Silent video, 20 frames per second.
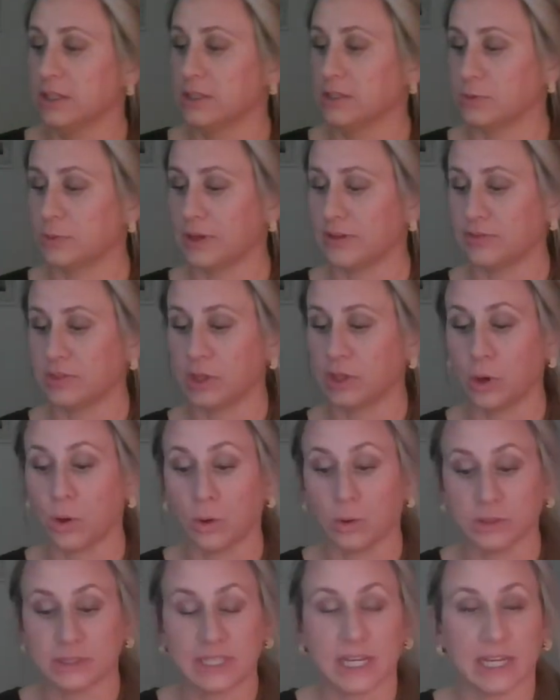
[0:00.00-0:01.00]
So we have the
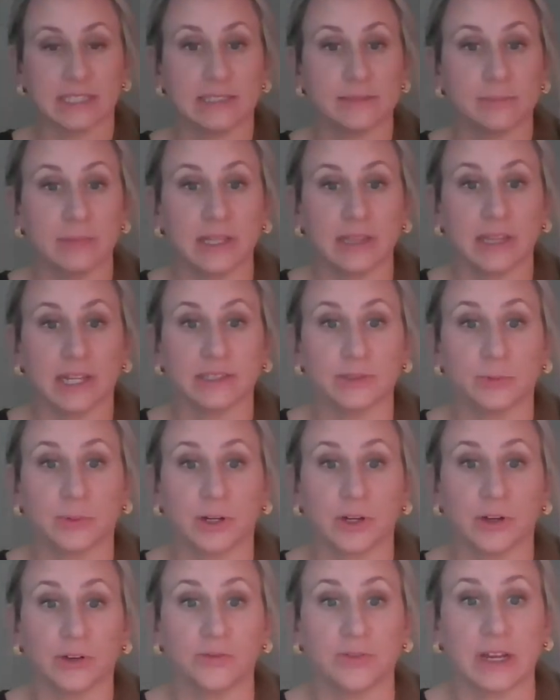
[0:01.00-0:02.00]
Old Testament. That's
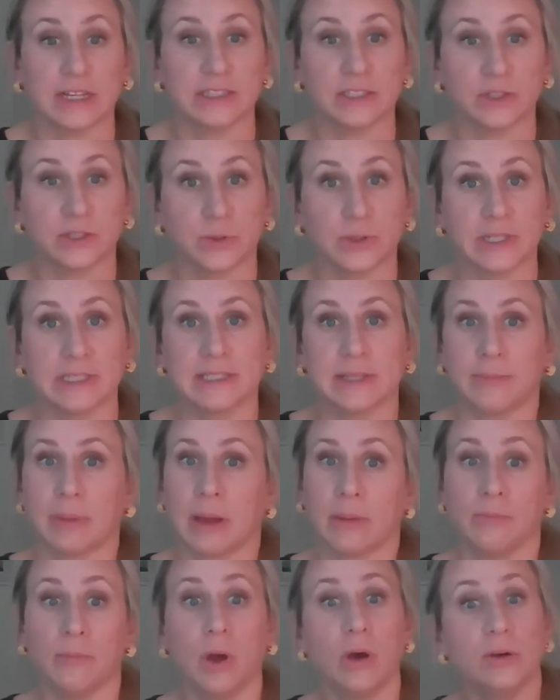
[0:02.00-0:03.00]
where you'll find stories
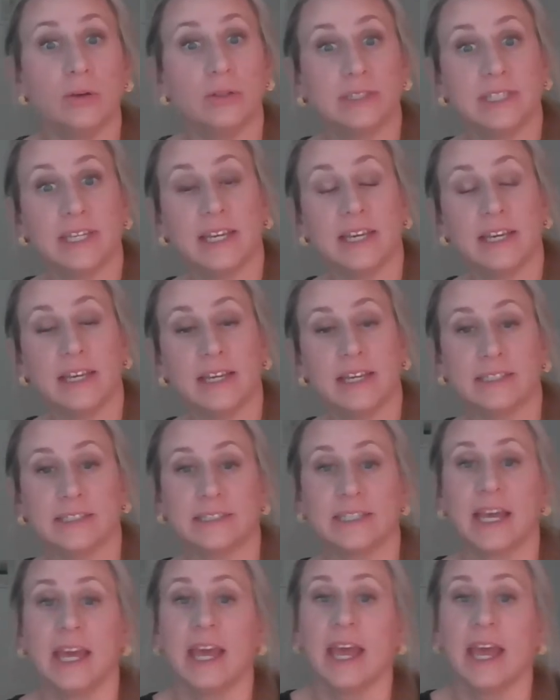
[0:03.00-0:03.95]
about Moses